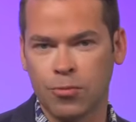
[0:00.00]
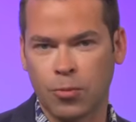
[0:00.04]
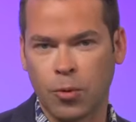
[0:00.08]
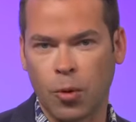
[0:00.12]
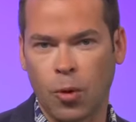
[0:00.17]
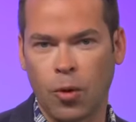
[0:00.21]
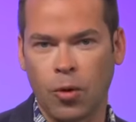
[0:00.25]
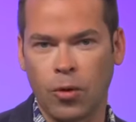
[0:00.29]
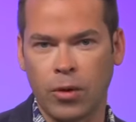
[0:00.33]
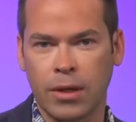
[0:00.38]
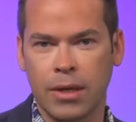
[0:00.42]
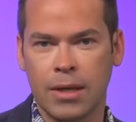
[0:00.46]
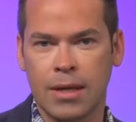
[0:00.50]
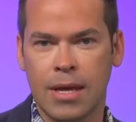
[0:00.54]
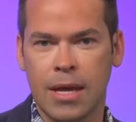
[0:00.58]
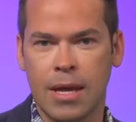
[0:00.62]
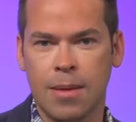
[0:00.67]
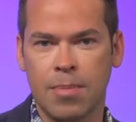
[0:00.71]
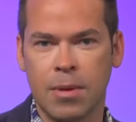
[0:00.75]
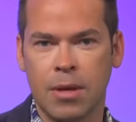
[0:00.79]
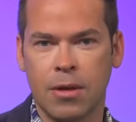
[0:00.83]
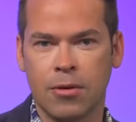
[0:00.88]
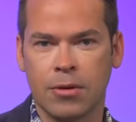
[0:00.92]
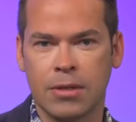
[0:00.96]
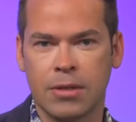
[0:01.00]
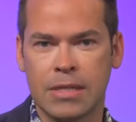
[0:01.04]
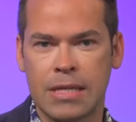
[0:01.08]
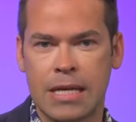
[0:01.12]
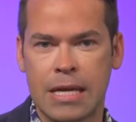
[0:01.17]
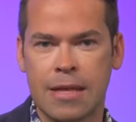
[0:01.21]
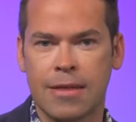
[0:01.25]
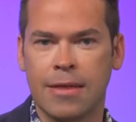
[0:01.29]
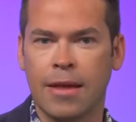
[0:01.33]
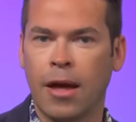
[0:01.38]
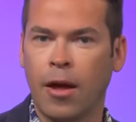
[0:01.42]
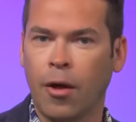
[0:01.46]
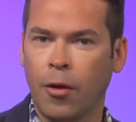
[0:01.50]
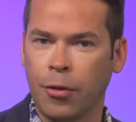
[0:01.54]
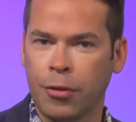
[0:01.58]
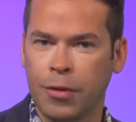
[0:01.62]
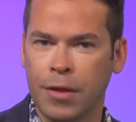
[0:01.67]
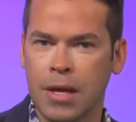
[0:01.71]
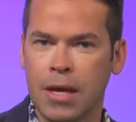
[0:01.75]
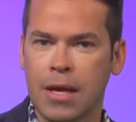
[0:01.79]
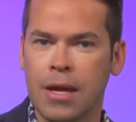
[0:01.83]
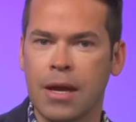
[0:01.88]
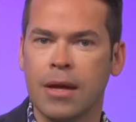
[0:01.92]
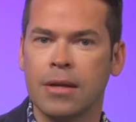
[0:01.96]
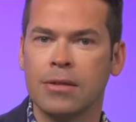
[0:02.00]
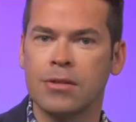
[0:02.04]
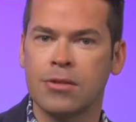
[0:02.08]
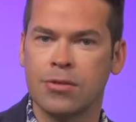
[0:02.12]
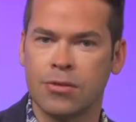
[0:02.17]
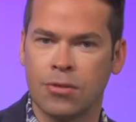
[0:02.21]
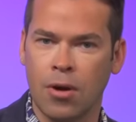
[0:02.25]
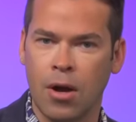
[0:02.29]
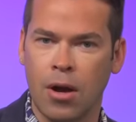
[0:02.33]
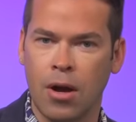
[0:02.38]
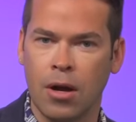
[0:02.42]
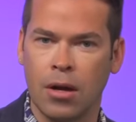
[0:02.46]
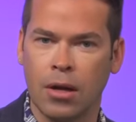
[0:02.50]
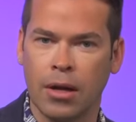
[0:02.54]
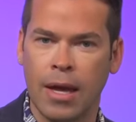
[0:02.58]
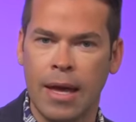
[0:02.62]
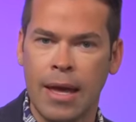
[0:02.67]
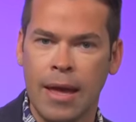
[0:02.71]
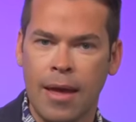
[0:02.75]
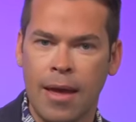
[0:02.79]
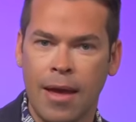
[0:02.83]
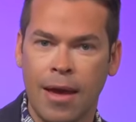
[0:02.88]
role in keeping your teeth healthy and strong.